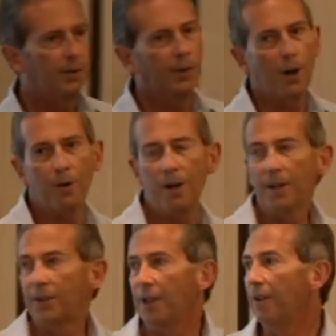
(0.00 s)
So our
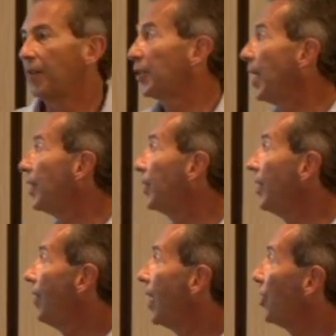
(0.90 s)
idea of standard
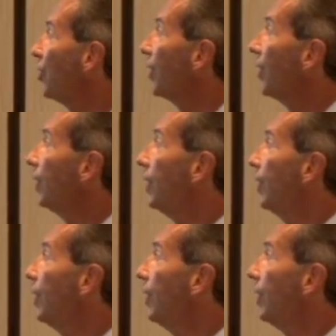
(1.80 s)
deviation.
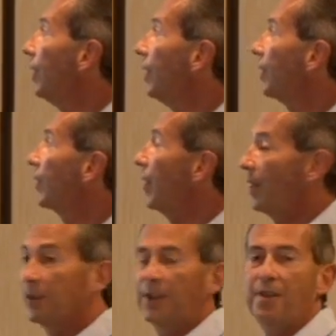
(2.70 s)
And
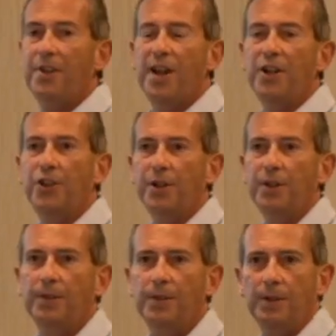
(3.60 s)
standard
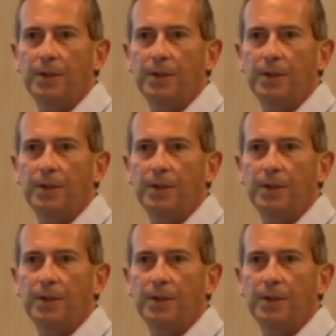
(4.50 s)
deviation